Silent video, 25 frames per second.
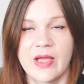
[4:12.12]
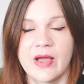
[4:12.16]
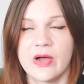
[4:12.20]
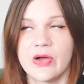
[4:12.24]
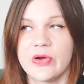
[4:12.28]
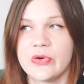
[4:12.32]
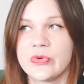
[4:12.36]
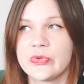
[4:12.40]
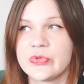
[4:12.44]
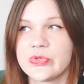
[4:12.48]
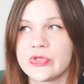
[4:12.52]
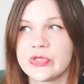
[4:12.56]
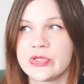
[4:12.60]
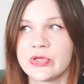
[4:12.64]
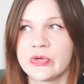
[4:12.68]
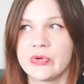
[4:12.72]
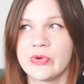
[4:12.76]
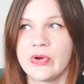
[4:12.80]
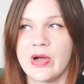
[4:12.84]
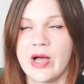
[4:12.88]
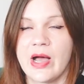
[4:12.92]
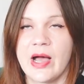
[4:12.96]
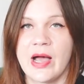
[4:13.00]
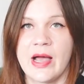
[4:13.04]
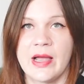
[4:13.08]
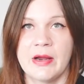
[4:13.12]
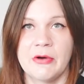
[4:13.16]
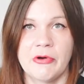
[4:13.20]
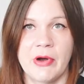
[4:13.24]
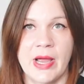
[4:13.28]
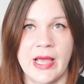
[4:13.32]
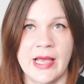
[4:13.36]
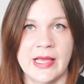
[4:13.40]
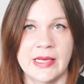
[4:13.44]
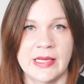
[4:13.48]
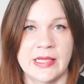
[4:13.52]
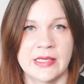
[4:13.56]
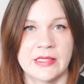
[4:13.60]
Also, I
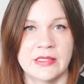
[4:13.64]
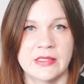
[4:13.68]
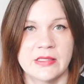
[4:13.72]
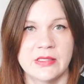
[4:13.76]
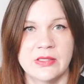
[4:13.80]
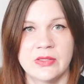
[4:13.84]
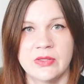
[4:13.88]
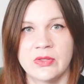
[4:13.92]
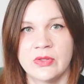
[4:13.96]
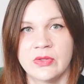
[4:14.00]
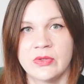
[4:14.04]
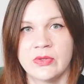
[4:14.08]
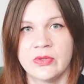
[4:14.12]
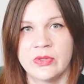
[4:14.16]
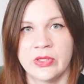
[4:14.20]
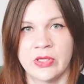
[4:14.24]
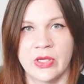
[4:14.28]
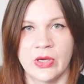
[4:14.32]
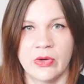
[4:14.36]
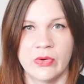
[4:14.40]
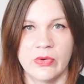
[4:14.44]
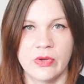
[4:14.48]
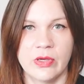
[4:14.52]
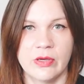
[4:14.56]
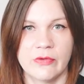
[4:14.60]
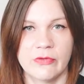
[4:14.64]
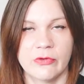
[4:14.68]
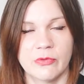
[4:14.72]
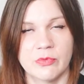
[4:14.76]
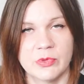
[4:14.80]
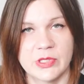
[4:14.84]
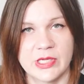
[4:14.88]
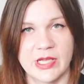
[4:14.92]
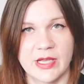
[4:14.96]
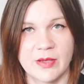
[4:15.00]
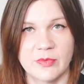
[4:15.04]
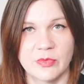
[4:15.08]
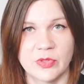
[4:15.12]
run and do yoga from
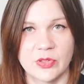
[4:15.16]
time